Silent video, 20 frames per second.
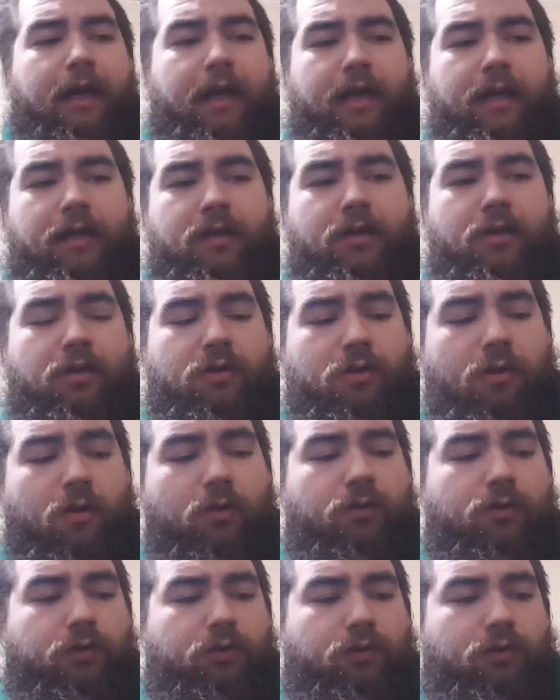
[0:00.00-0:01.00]
and
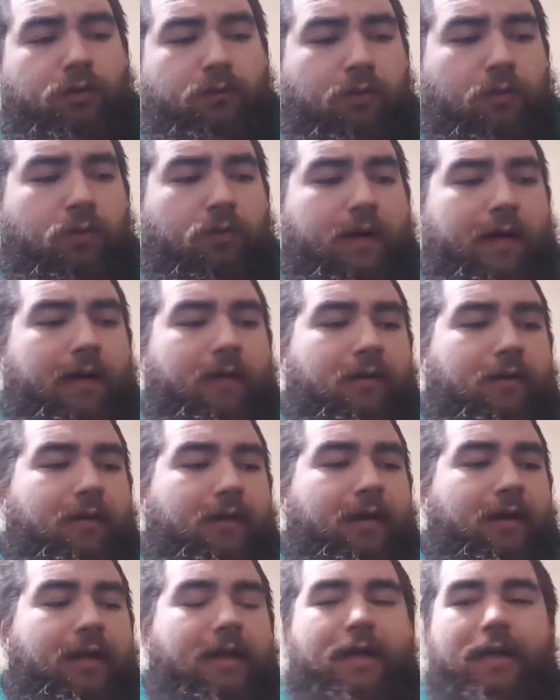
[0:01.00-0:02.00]
those are super weird.